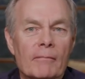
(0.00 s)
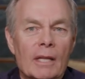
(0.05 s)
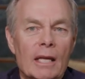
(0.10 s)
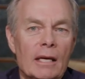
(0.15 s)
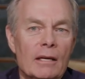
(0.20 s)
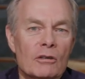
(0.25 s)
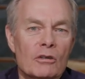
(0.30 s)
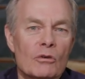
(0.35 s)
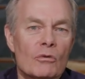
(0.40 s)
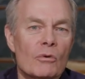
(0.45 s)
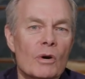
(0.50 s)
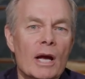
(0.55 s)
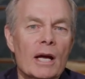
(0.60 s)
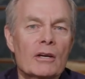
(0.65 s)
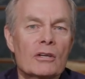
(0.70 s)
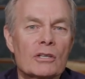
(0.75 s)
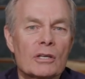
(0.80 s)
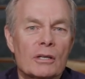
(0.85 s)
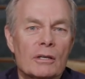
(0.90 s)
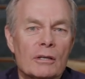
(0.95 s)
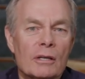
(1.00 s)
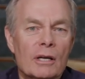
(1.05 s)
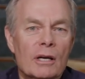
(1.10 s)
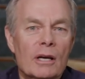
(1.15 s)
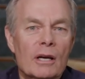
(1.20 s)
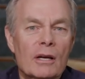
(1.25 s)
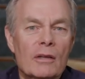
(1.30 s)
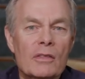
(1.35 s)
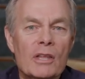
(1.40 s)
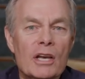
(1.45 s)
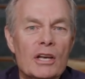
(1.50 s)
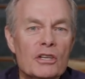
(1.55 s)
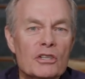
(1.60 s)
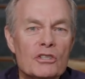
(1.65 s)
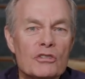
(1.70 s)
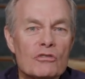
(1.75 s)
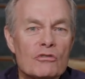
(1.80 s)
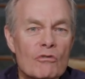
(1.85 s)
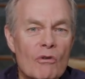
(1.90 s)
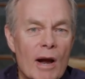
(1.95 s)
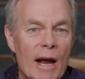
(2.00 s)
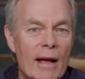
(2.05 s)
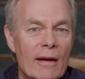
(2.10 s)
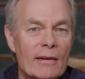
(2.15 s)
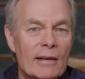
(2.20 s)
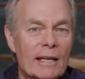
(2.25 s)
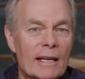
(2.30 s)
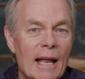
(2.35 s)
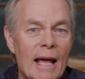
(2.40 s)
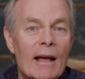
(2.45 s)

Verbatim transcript: and direction that it's drowning